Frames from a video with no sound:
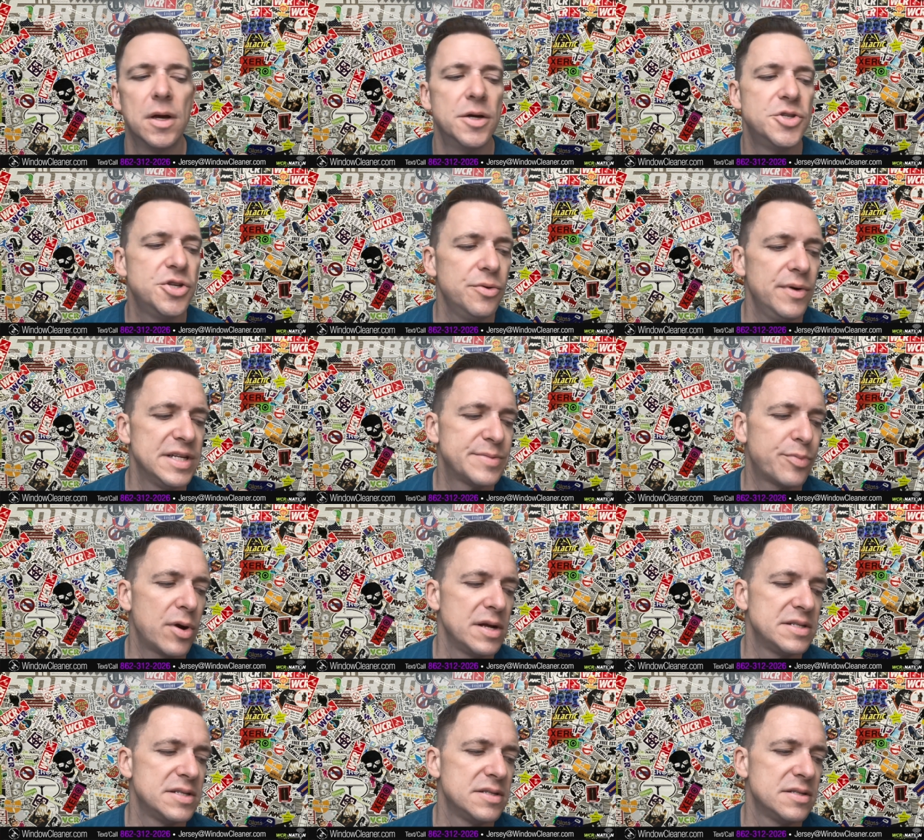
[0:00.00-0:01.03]
Do you raise
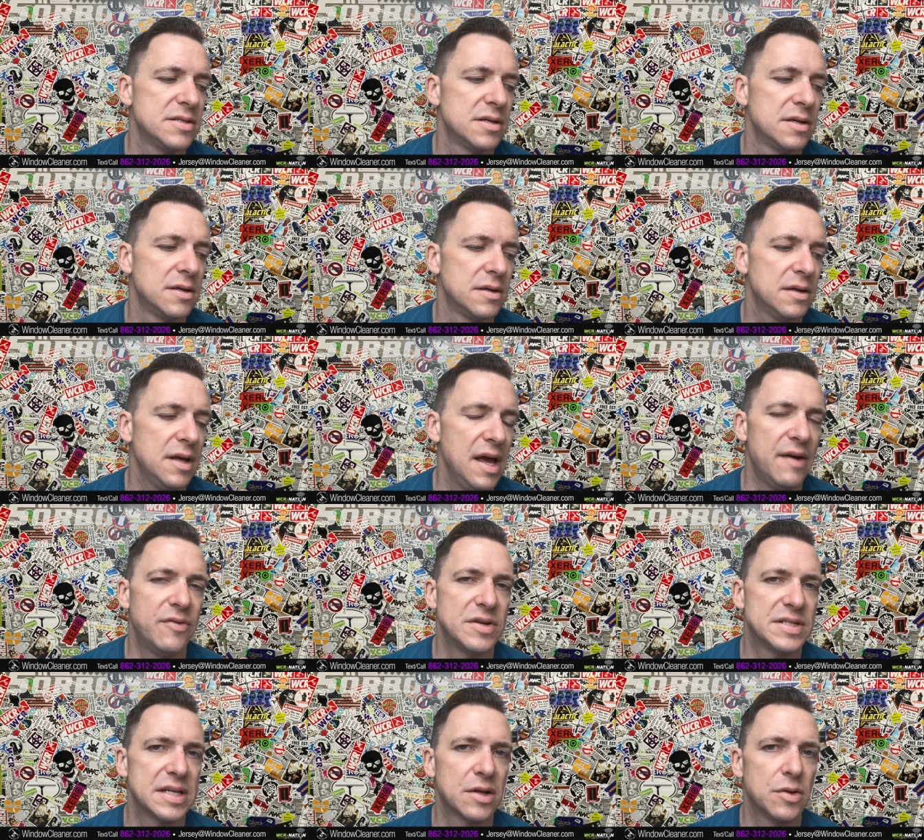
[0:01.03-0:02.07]
prices
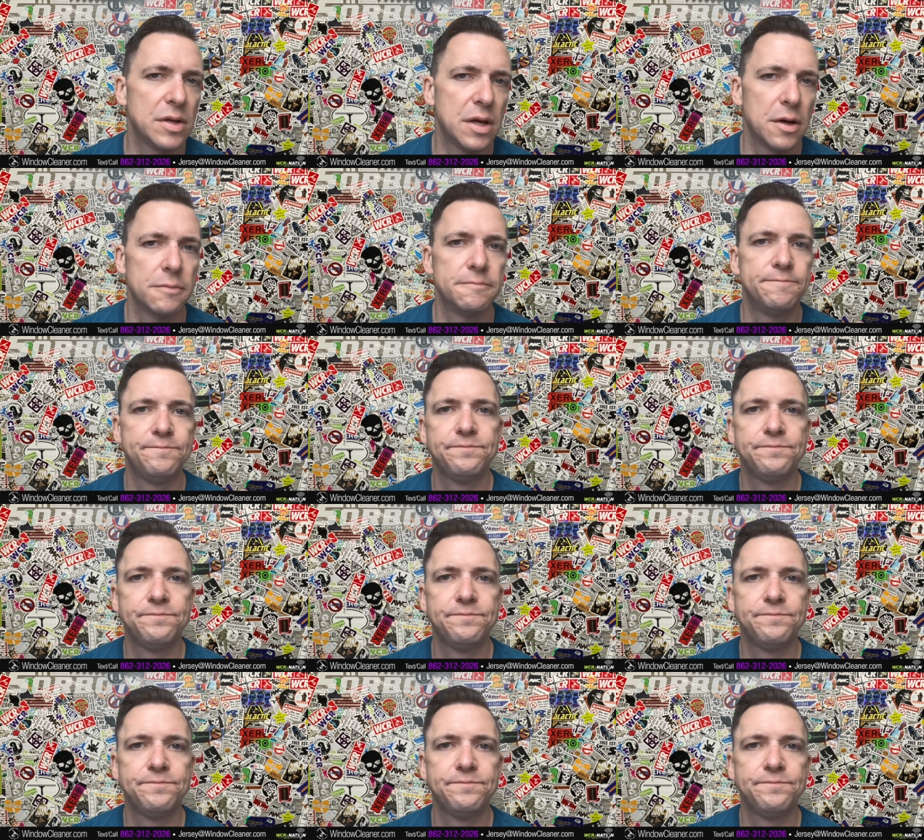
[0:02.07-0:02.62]
every single year?